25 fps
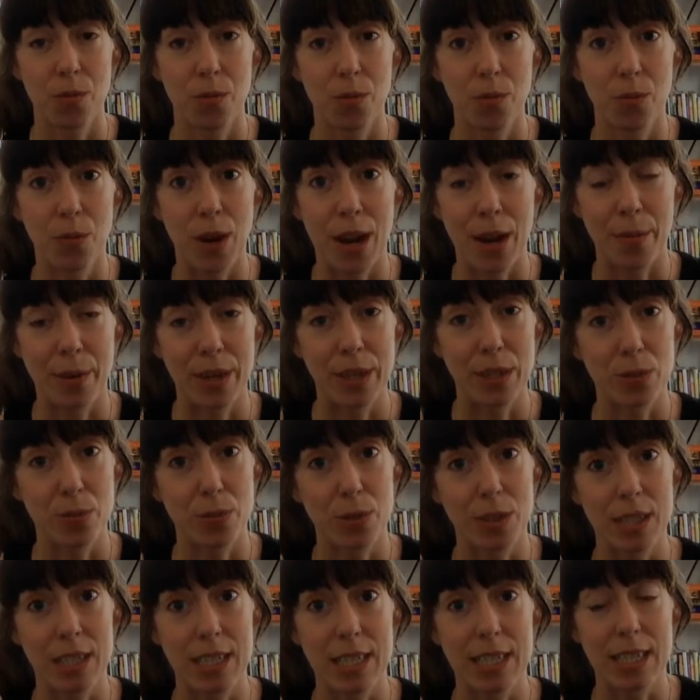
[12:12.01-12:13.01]
right when it's
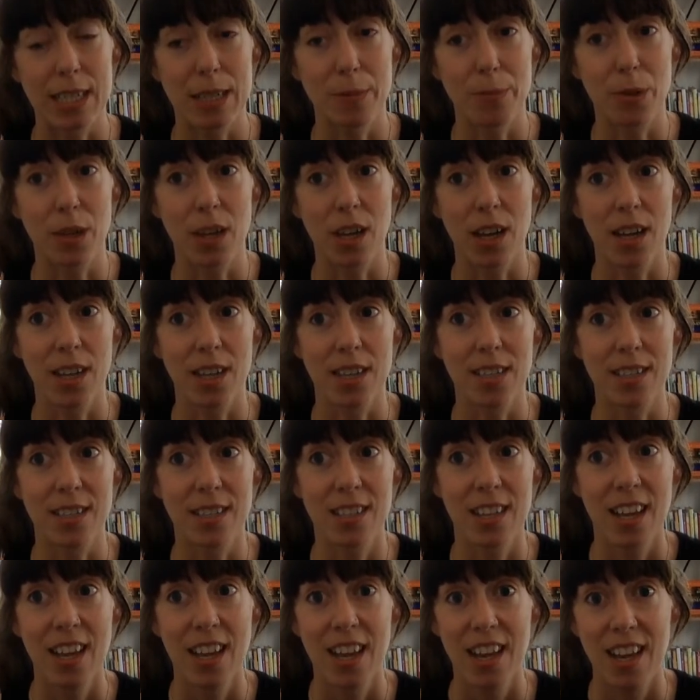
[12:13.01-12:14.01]
released,
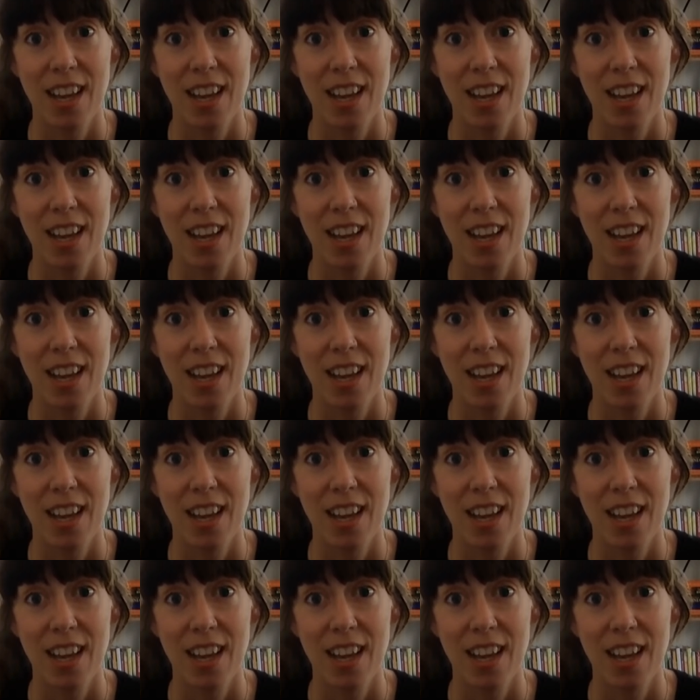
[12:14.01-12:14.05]
because